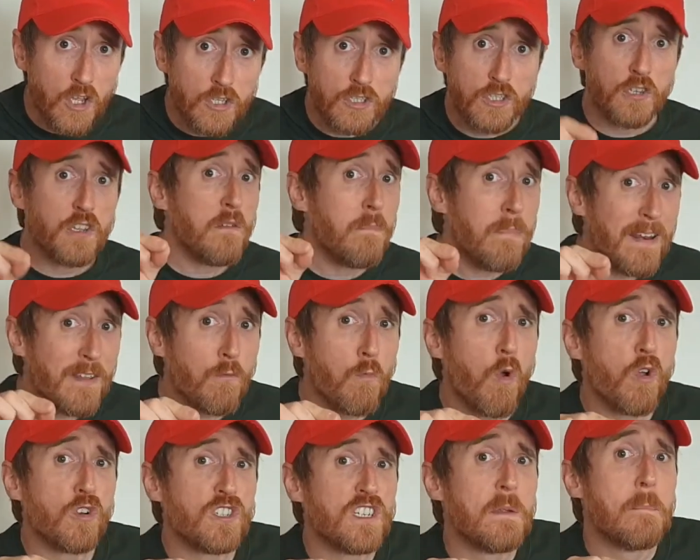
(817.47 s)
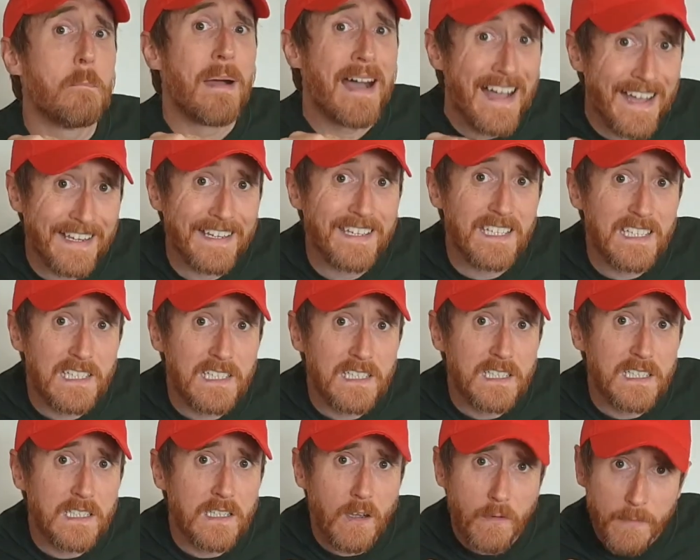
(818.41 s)
So you better watch your back,
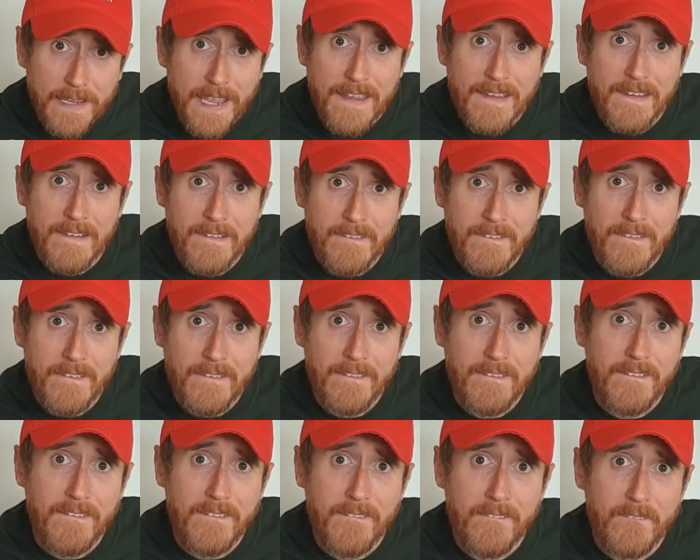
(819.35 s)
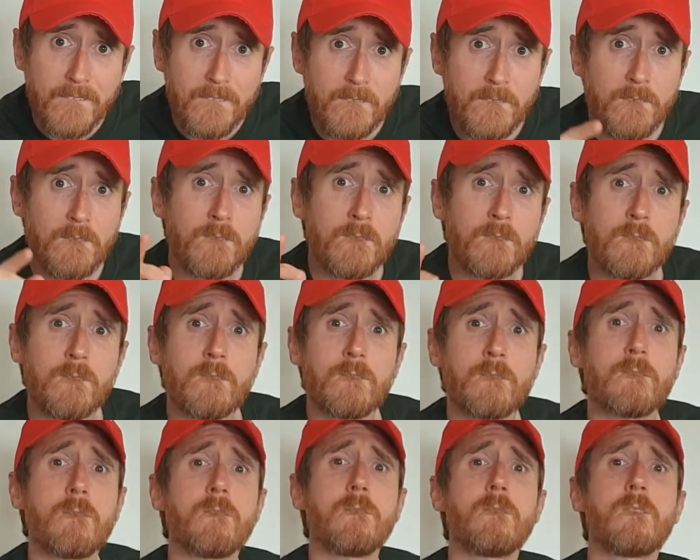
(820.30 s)
okay?
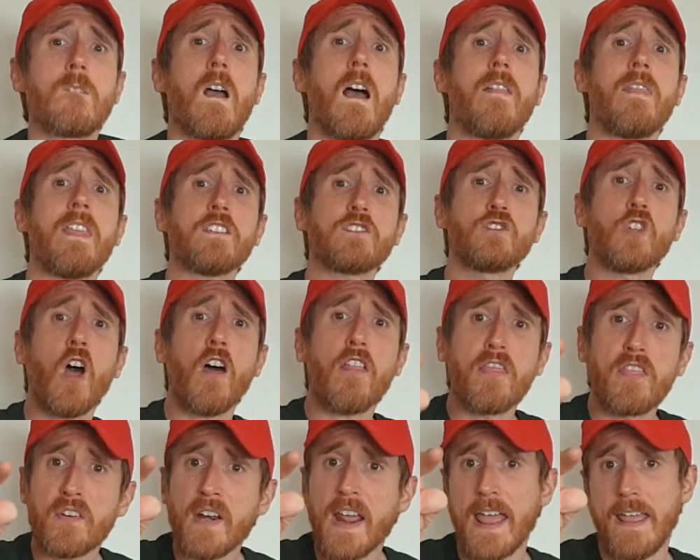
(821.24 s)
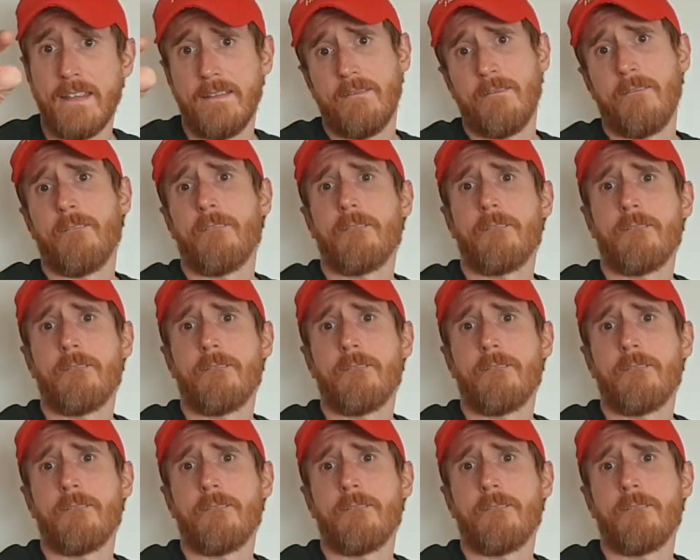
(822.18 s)
And that's not a threat.